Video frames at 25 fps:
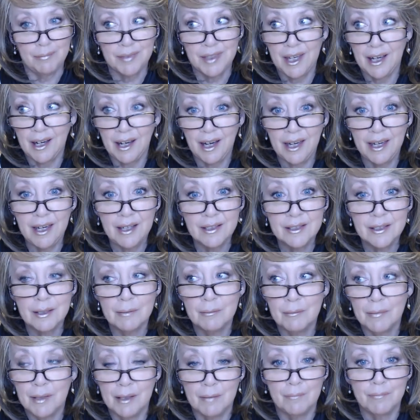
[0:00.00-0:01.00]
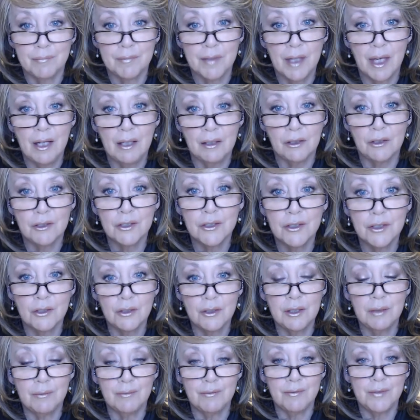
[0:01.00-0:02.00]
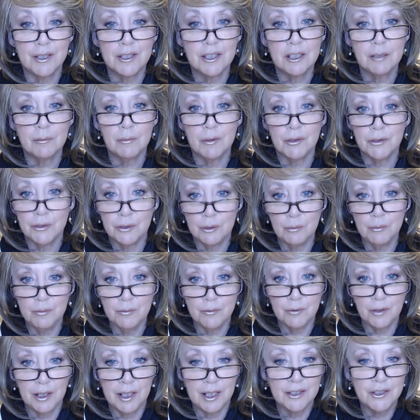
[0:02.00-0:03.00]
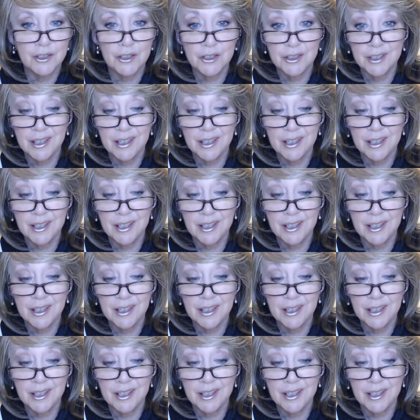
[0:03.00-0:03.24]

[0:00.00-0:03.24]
Yeah, I had some uh, um, low sodium vegetable soup for lunch